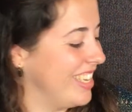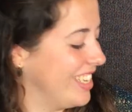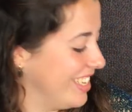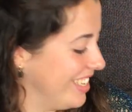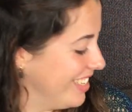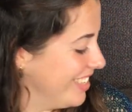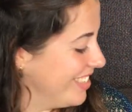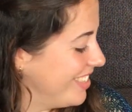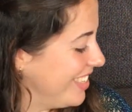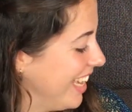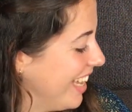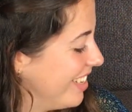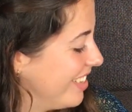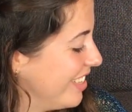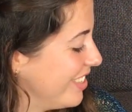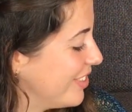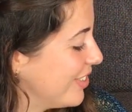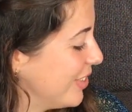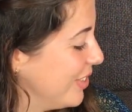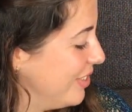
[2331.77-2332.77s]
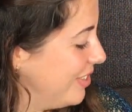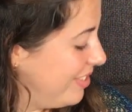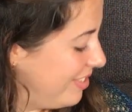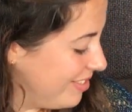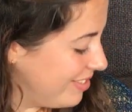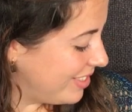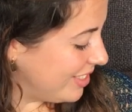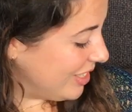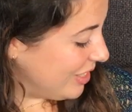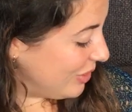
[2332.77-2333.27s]
yeah, that's good
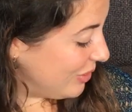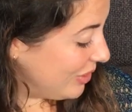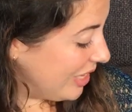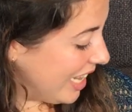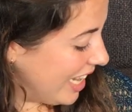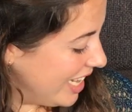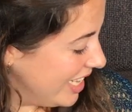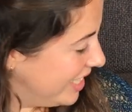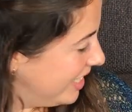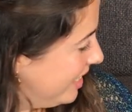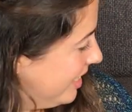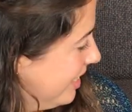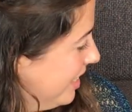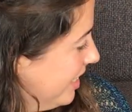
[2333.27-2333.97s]
to do that.